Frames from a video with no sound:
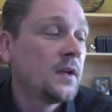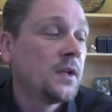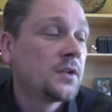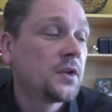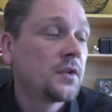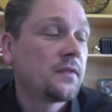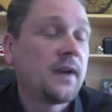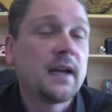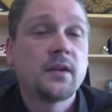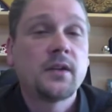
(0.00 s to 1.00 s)
So the
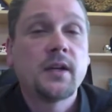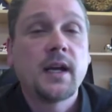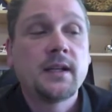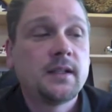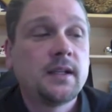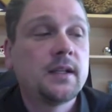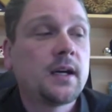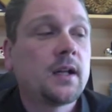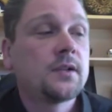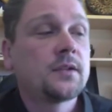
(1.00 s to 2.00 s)

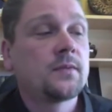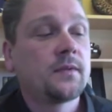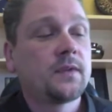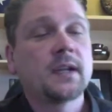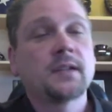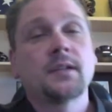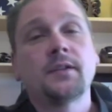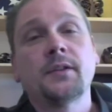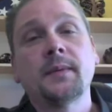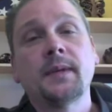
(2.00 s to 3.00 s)
$519 reflects a
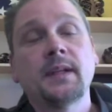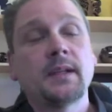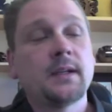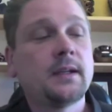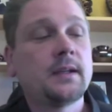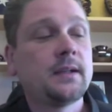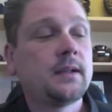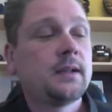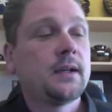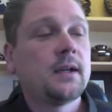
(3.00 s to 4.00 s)
little bit
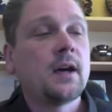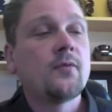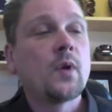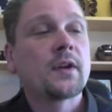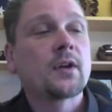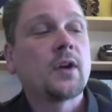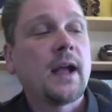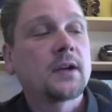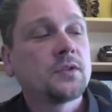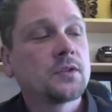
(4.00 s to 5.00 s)
of what the
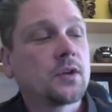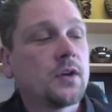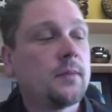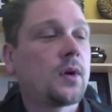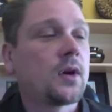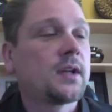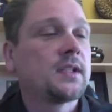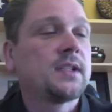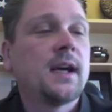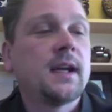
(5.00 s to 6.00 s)
actual current
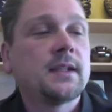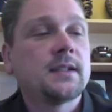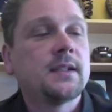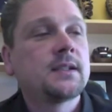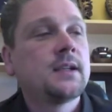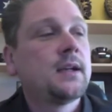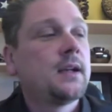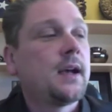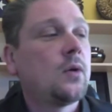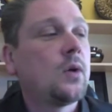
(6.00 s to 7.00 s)
market status is.
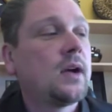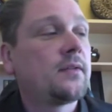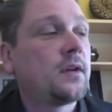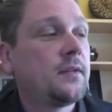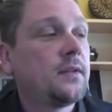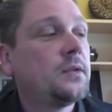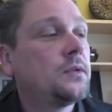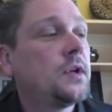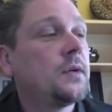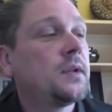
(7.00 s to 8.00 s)
However, if
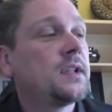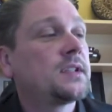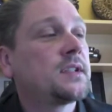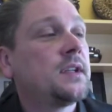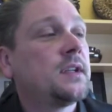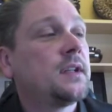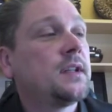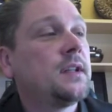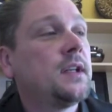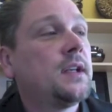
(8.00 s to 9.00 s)
you notice,
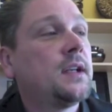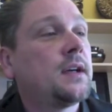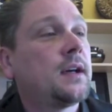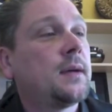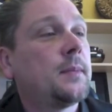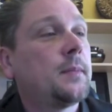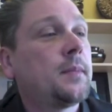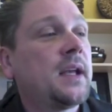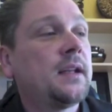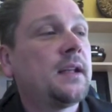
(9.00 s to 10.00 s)
the
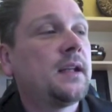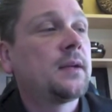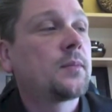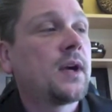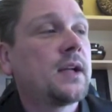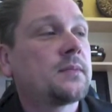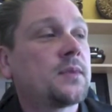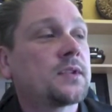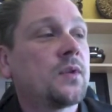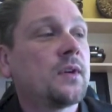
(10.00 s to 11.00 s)
pending price
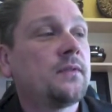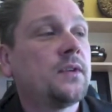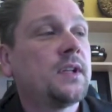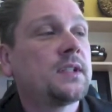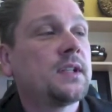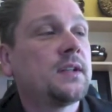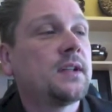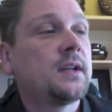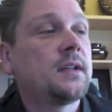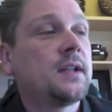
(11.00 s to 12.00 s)
per square foot is
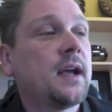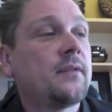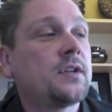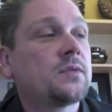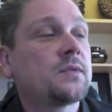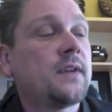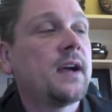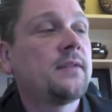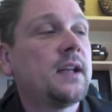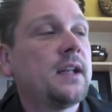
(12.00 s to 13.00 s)
at the average was
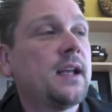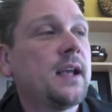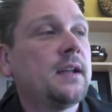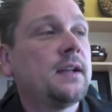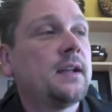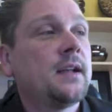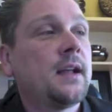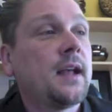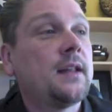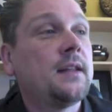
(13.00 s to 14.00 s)
$588,
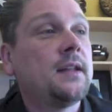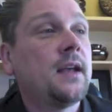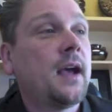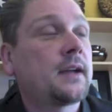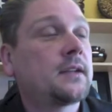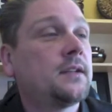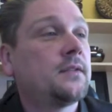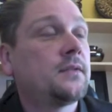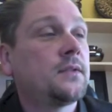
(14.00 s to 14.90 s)
and the active